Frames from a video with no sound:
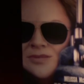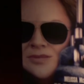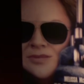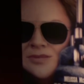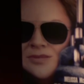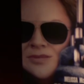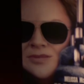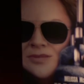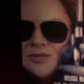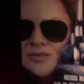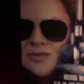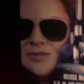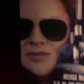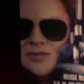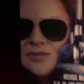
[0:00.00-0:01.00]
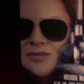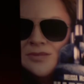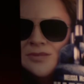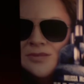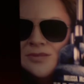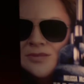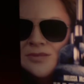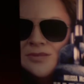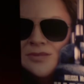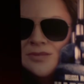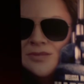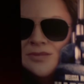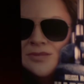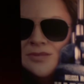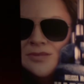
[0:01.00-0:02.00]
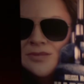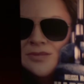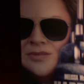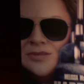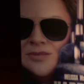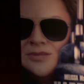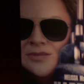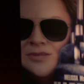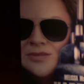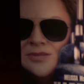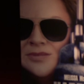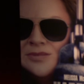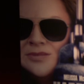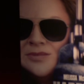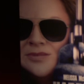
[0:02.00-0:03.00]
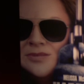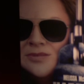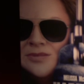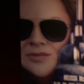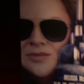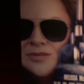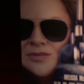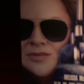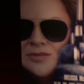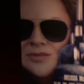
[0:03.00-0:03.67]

No words are spoken by the person on screen.